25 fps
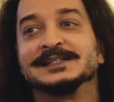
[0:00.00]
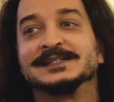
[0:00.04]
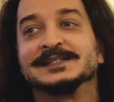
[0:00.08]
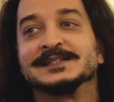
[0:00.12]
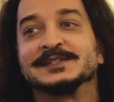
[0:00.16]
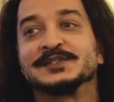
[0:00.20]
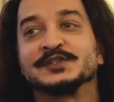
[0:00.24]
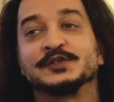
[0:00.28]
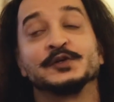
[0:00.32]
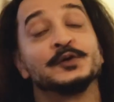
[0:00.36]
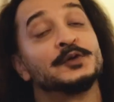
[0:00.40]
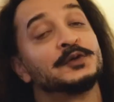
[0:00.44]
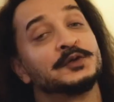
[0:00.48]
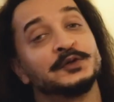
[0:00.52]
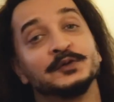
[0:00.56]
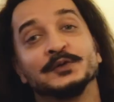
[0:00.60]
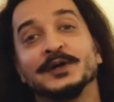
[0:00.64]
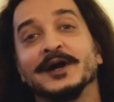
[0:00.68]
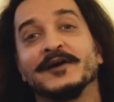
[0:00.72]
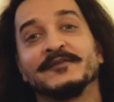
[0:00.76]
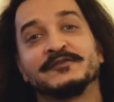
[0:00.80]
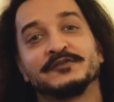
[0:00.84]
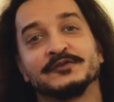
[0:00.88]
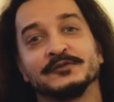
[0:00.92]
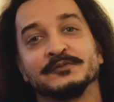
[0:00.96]
So you
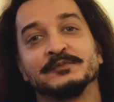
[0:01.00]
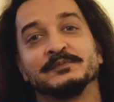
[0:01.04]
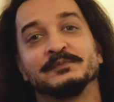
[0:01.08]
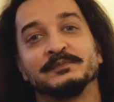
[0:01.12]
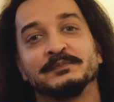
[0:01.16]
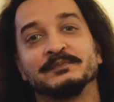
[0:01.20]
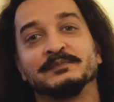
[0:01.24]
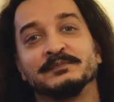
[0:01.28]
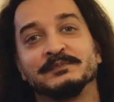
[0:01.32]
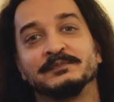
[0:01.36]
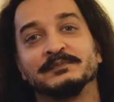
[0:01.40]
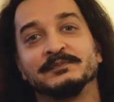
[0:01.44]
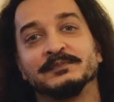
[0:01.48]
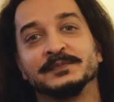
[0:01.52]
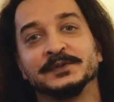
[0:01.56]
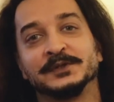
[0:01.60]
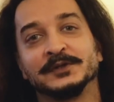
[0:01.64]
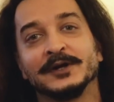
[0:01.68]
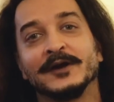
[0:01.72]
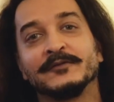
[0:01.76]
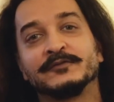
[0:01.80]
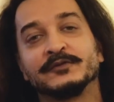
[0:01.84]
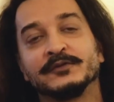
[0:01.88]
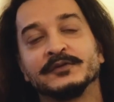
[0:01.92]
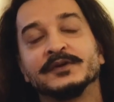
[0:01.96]
have to
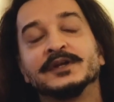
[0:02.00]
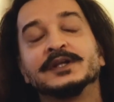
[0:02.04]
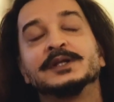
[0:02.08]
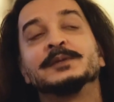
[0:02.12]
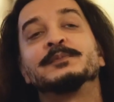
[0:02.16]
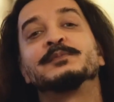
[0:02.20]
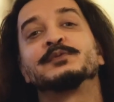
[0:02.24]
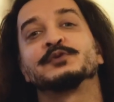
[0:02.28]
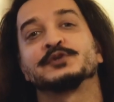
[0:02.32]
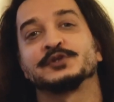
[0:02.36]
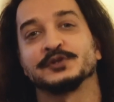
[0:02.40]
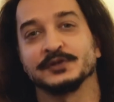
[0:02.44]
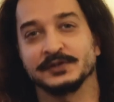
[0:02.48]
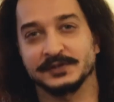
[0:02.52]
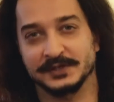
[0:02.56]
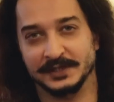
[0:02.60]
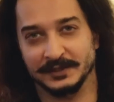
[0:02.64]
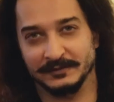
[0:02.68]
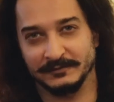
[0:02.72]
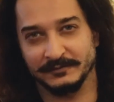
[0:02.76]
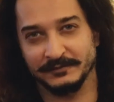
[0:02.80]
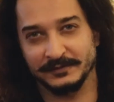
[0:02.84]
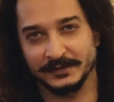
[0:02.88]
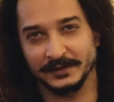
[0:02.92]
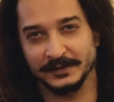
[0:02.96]
really push
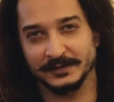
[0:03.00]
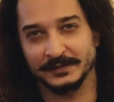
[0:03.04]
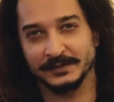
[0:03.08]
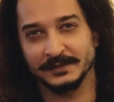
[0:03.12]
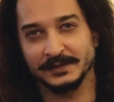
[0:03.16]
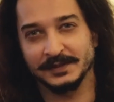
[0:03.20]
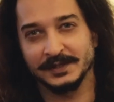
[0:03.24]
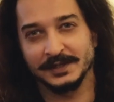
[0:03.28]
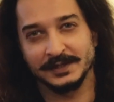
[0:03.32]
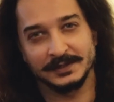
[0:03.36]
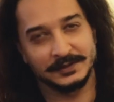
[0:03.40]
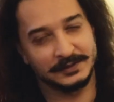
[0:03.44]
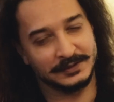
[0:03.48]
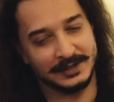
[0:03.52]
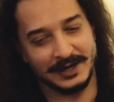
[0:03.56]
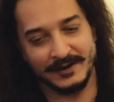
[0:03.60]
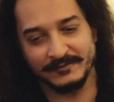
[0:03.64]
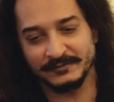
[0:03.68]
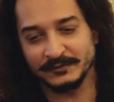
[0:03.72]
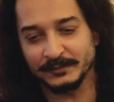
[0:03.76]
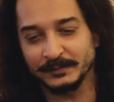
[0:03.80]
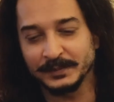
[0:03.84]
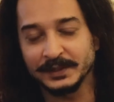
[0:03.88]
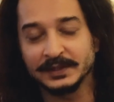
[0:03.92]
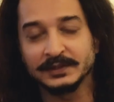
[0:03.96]
yourself here. You
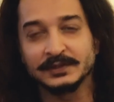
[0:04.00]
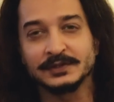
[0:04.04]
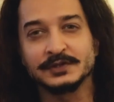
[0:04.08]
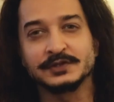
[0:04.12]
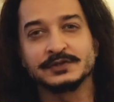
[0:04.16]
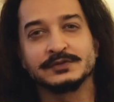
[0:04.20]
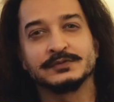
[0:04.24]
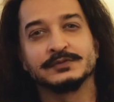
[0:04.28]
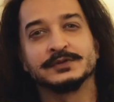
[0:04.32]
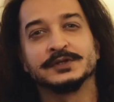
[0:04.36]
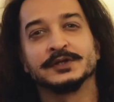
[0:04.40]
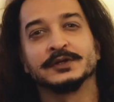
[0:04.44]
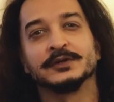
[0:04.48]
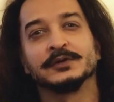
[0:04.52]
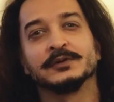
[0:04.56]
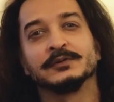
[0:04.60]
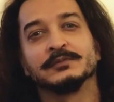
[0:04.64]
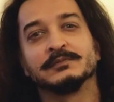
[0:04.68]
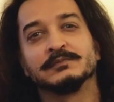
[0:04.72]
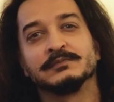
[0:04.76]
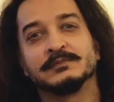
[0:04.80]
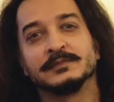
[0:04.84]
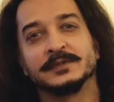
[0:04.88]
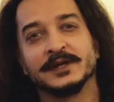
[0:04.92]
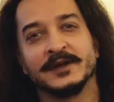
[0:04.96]
have to be in the
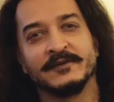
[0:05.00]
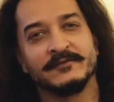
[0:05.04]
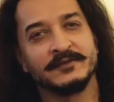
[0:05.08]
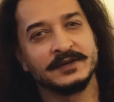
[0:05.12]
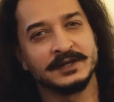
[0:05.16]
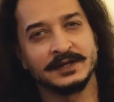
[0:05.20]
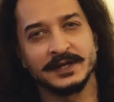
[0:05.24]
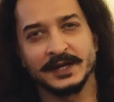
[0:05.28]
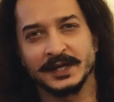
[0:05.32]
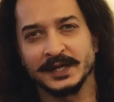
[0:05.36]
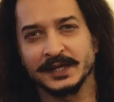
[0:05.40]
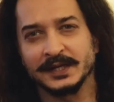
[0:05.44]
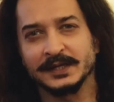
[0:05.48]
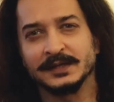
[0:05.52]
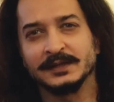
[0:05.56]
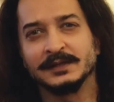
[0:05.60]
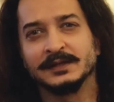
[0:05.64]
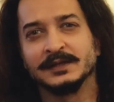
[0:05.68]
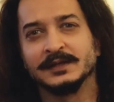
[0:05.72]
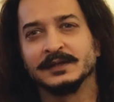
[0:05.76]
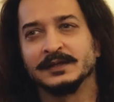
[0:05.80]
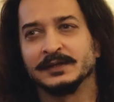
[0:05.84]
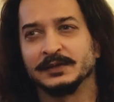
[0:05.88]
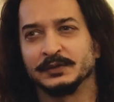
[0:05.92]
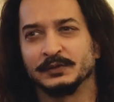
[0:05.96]
studio every day.
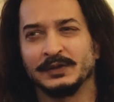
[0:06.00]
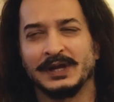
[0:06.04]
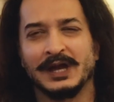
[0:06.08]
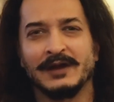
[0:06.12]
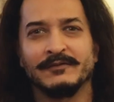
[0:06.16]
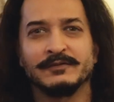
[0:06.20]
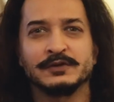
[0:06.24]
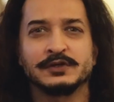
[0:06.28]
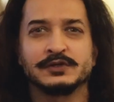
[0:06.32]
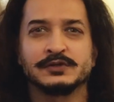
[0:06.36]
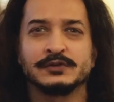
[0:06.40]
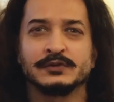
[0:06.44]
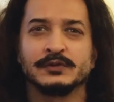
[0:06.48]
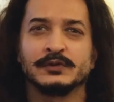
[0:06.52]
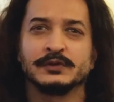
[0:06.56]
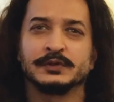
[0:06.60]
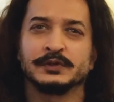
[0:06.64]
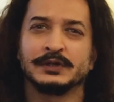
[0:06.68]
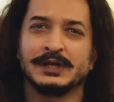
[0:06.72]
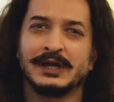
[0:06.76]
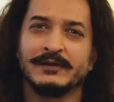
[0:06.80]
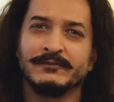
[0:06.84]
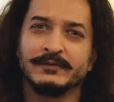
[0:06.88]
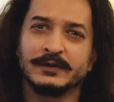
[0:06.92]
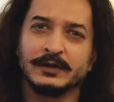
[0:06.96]
You have a show,
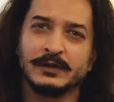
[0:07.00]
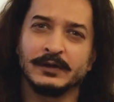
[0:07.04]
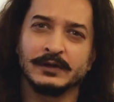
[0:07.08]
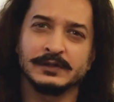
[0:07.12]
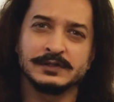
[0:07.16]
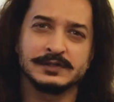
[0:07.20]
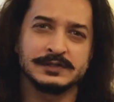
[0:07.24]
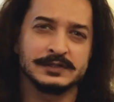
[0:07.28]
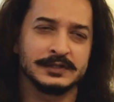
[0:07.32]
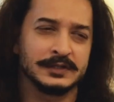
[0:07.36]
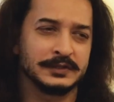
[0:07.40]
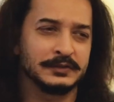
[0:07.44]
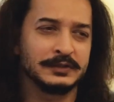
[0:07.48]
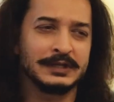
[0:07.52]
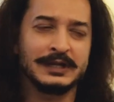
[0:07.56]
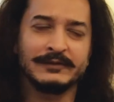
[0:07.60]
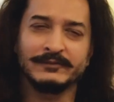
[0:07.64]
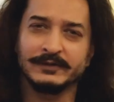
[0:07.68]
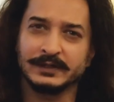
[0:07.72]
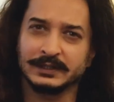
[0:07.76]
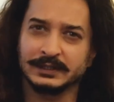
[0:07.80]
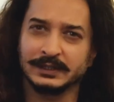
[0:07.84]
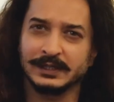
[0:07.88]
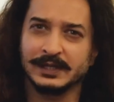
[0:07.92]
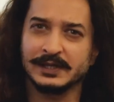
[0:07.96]
you have a concert, you have
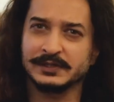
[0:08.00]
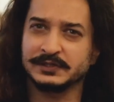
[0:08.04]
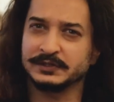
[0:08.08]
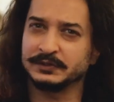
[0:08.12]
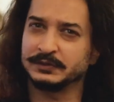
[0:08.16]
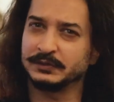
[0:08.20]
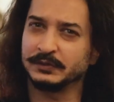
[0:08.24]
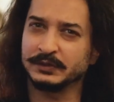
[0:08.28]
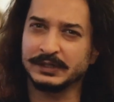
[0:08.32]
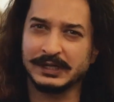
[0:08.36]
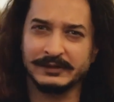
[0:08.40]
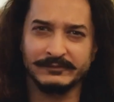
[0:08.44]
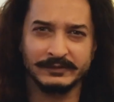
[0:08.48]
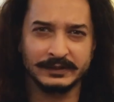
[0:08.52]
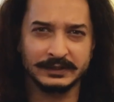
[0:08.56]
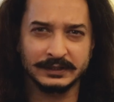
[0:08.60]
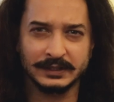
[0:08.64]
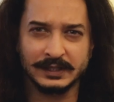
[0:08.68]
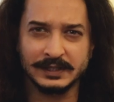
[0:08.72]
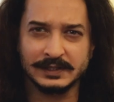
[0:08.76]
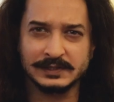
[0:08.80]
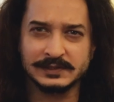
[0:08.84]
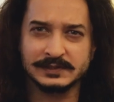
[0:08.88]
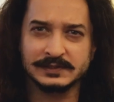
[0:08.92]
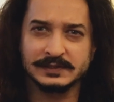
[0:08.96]
a class, you don't have a
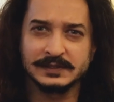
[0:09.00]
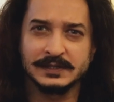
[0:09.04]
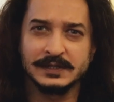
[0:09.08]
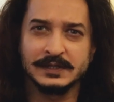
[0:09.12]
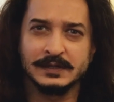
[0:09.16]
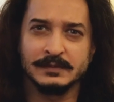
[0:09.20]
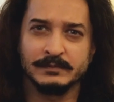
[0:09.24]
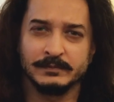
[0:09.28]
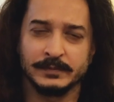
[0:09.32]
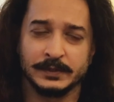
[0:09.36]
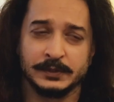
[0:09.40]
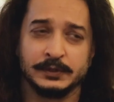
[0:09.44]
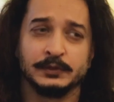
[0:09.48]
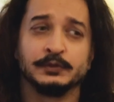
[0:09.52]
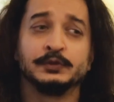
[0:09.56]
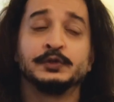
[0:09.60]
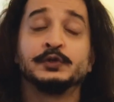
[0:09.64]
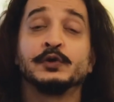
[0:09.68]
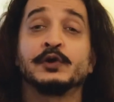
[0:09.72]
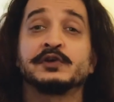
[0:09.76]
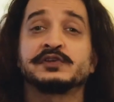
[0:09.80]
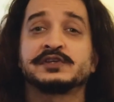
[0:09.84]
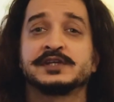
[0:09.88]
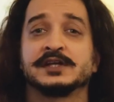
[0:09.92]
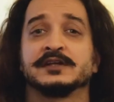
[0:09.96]
class, but you
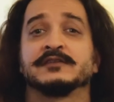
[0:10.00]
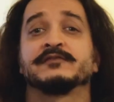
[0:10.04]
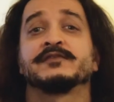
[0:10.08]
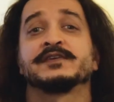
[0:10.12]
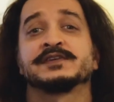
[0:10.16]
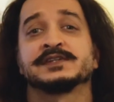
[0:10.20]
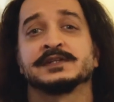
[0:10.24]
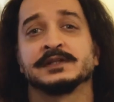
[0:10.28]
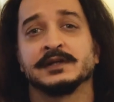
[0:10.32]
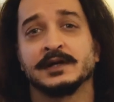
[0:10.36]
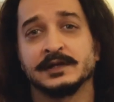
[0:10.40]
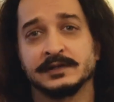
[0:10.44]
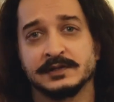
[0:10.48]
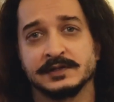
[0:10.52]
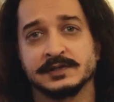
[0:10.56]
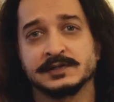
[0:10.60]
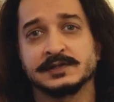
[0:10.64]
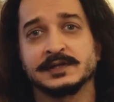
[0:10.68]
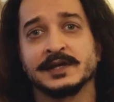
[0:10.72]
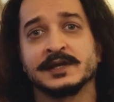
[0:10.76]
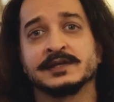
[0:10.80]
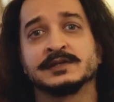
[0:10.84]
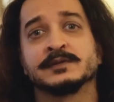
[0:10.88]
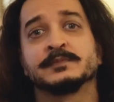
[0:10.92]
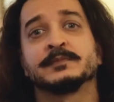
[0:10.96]
yourself as an artist,
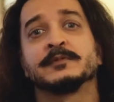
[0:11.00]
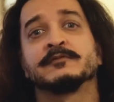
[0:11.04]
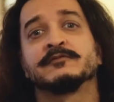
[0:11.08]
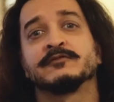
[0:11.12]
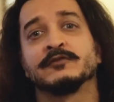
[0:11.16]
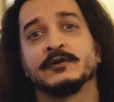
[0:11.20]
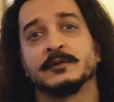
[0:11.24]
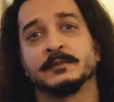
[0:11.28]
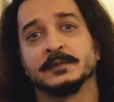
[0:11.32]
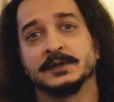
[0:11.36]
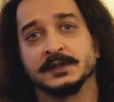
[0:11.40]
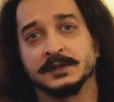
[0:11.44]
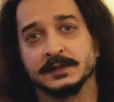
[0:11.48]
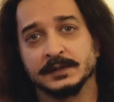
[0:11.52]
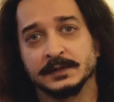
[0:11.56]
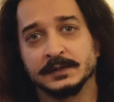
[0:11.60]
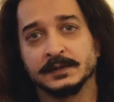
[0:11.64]
as a performer,